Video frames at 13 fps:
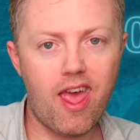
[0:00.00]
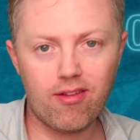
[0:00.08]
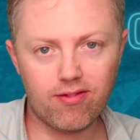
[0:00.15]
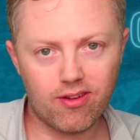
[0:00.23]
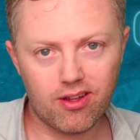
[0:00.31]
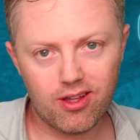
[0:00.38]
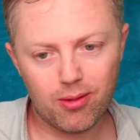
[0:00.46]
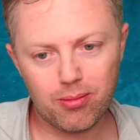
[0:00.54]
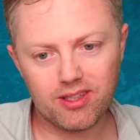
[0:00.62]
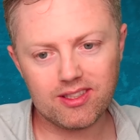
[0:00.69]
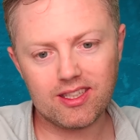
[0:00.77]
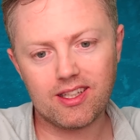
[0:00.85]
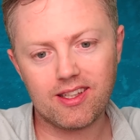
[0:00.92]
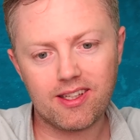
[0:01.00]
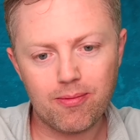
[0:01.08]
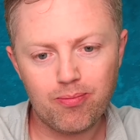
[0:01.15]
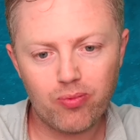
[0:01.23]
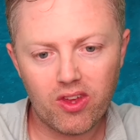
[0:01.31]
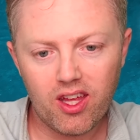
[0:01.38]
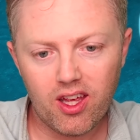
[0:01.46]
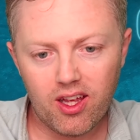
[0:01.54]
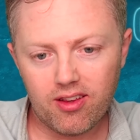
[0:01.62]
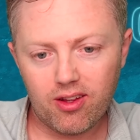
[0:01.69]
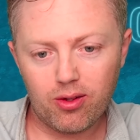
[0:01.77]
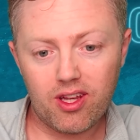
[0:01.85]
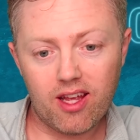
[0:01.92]
ever, basically.
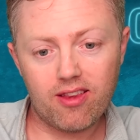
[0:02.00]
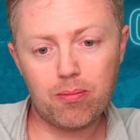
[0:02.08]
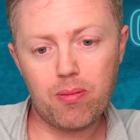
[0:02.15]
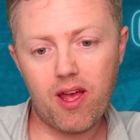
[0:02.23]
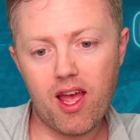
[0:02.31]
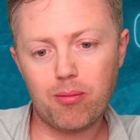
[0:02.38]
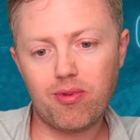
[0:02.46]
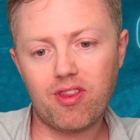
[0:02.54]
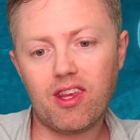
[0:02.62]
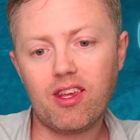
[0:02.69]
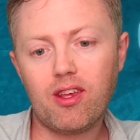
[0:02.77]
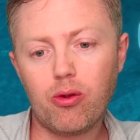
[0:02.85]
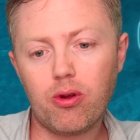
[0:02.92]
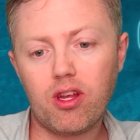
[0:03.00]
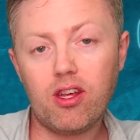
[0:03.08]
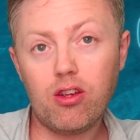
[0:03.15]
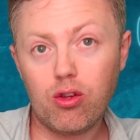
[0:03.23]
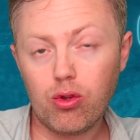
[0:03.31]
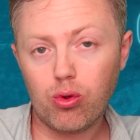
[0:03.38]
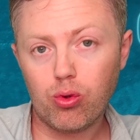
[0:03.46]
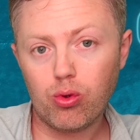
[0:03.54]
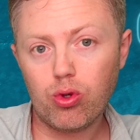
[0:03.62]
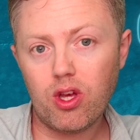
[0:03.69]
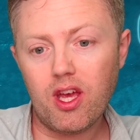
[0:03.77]
So, yes, perhaps the EU, EU